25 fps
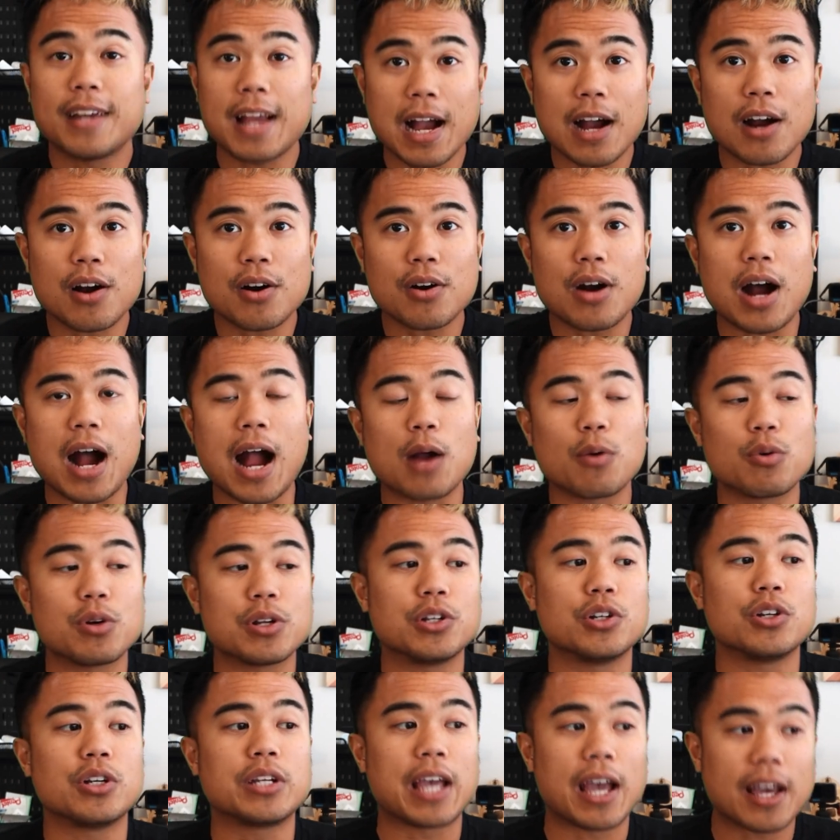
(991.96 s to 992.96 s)
Now I
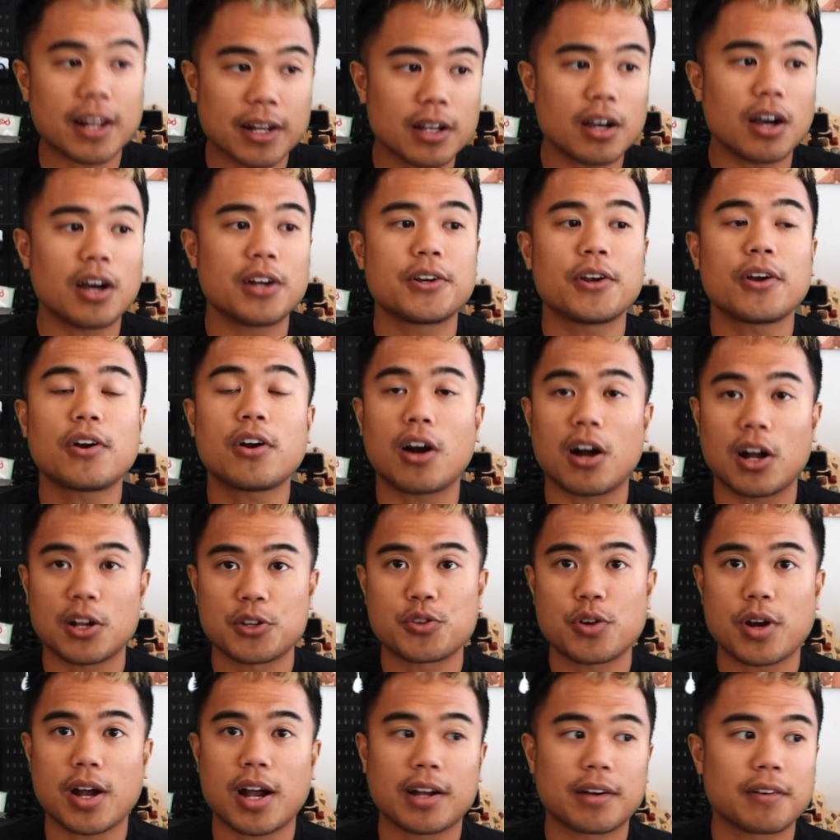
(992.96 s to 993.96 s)
would get it under
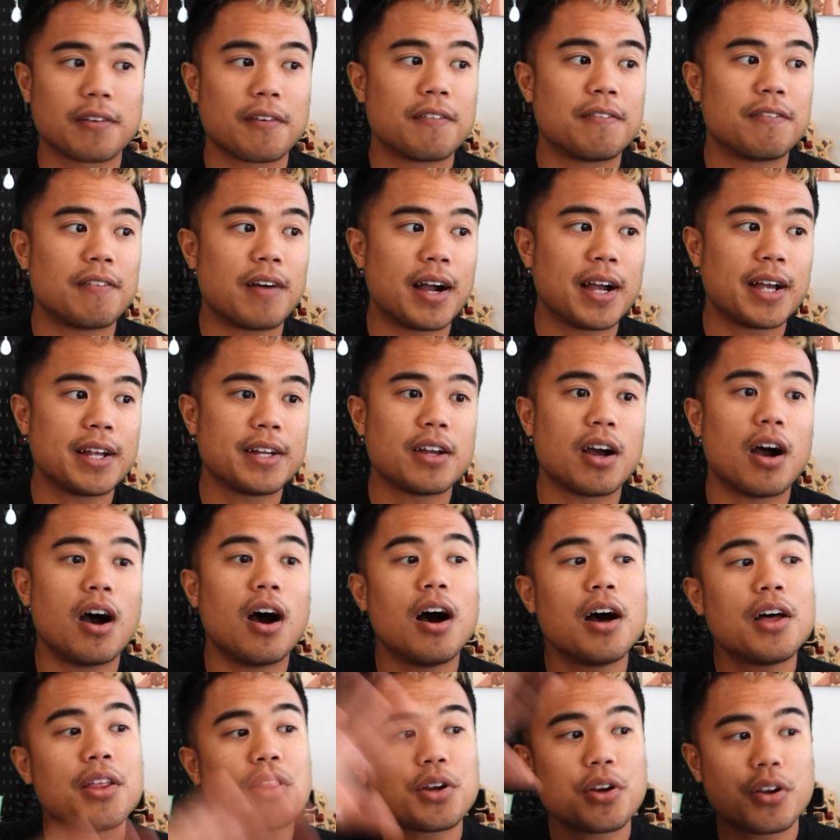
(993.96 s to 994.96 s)
contract, find
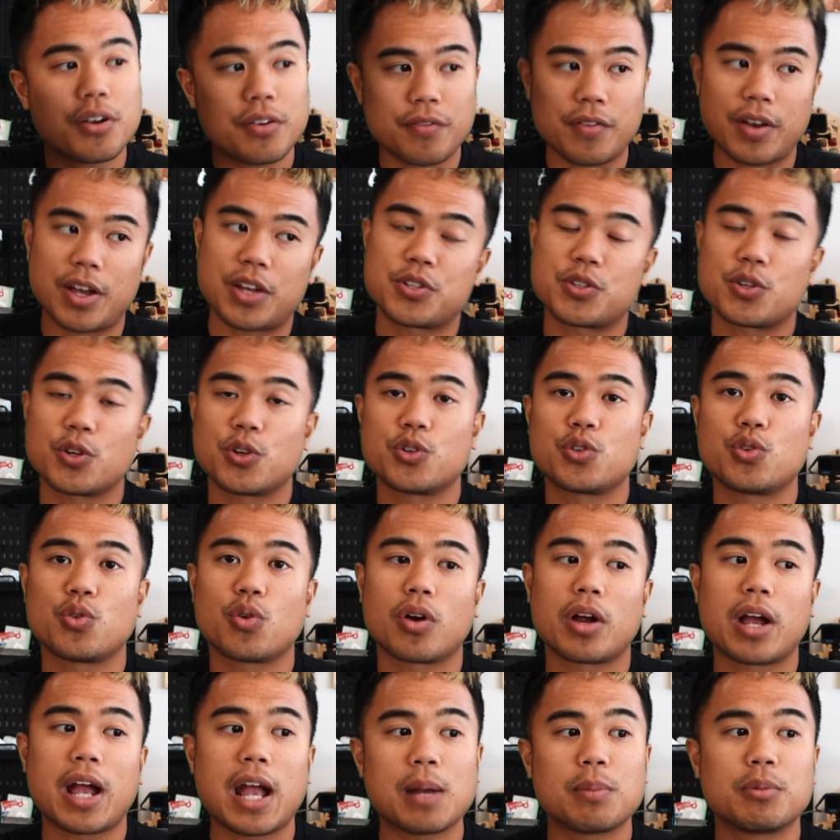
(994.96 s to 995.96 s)
other investors who
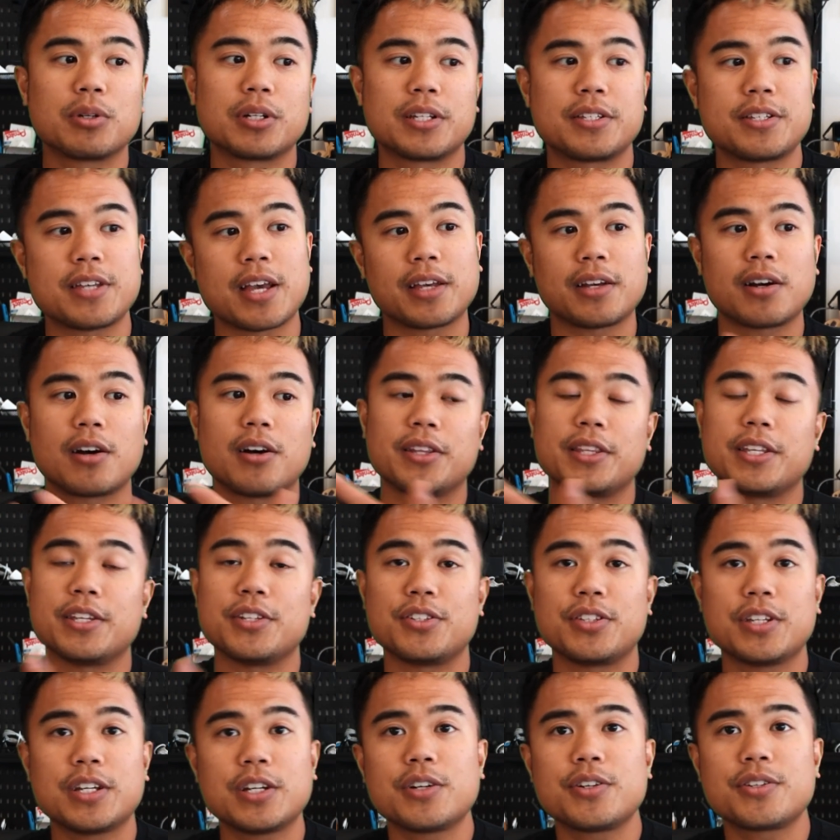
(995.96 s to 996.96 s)
are able to take on
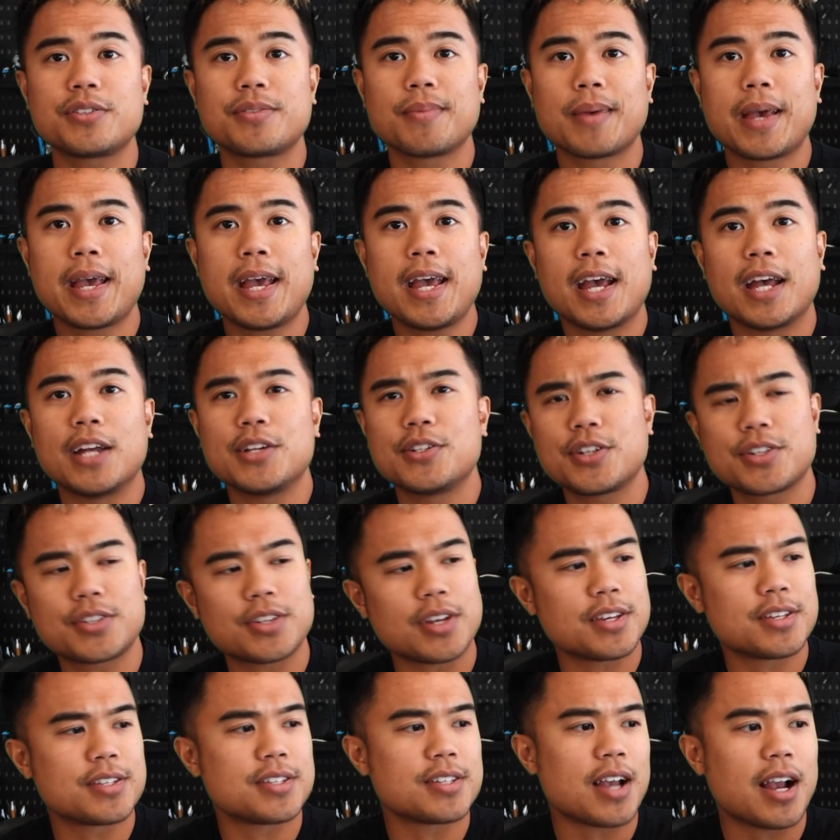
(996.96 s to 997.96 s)
these deals and just
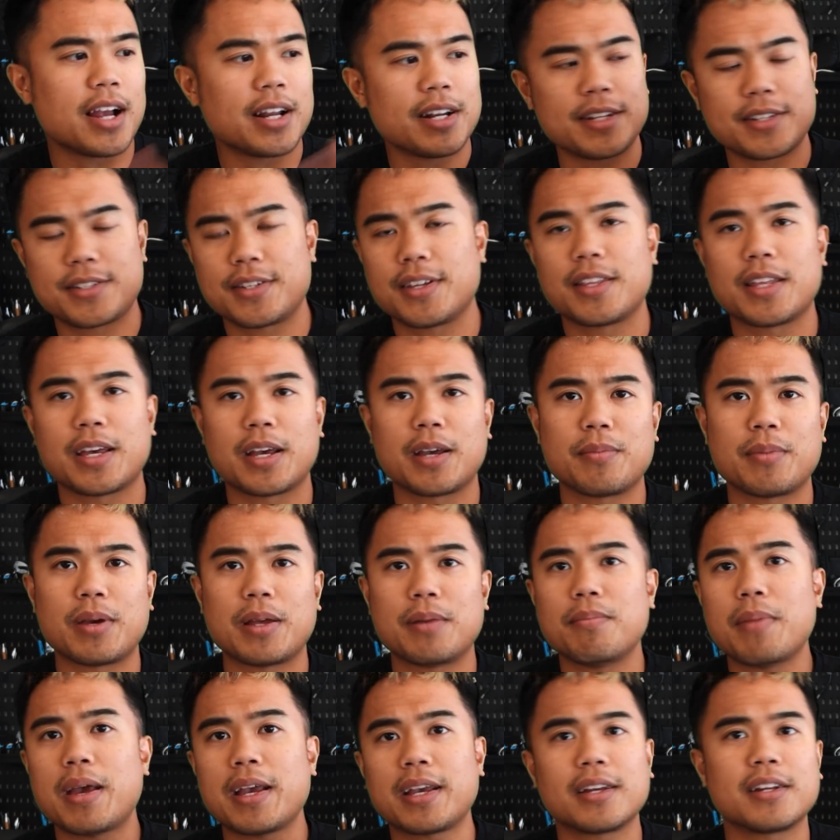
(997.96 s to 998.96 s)
assign it to them
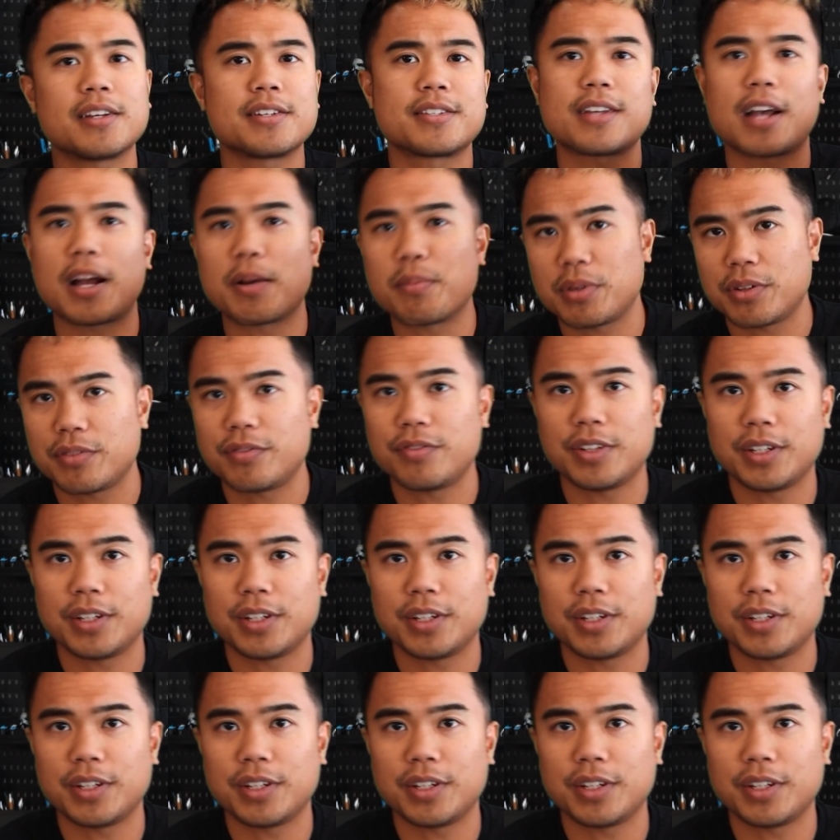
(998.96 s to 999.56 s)
and make an assignment